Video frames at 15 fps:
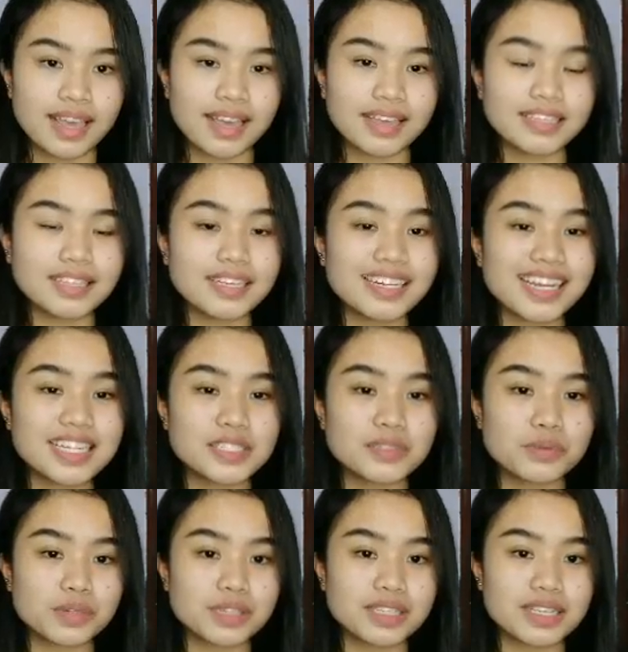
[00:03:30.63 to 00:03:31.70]
And the last
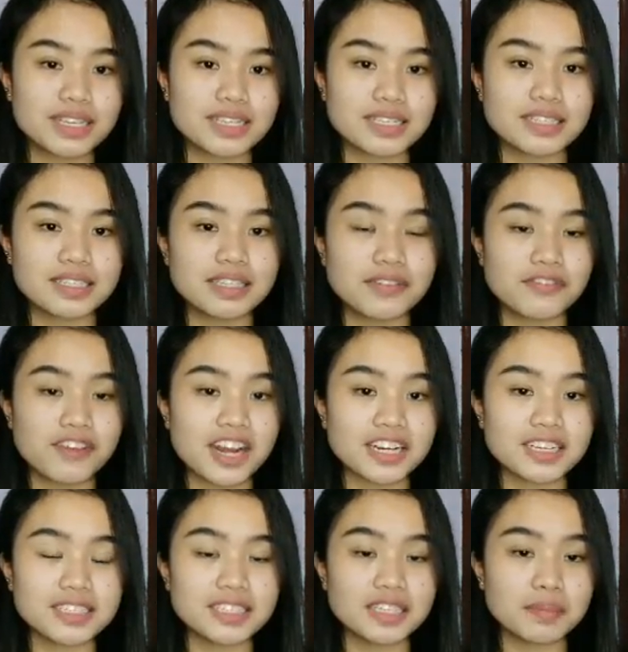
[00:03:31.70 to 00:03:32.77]
one is the
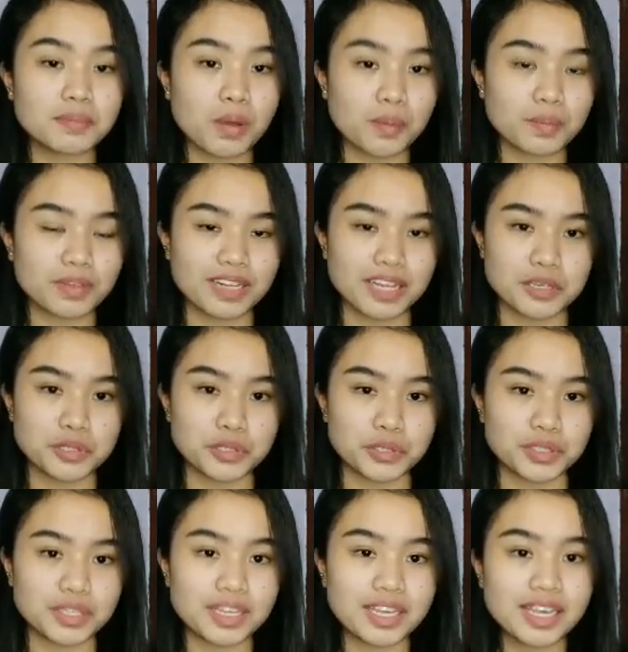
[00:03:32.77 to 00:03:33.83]
variance in
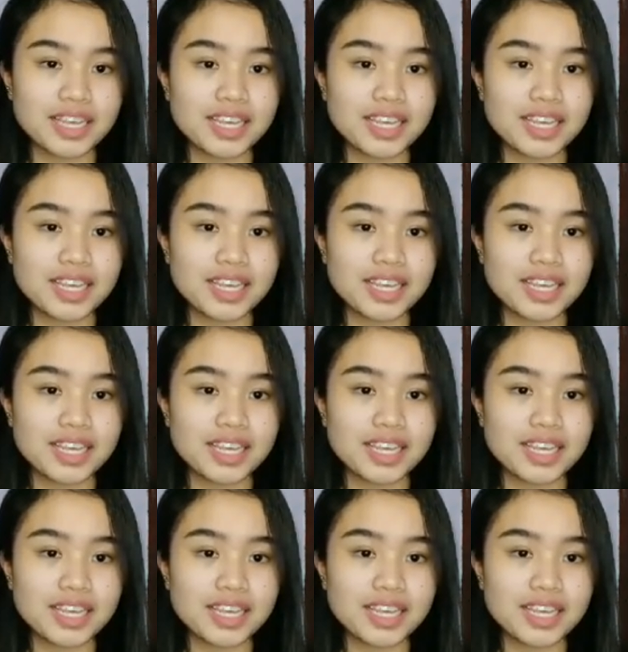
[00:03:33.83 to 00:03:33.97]
population.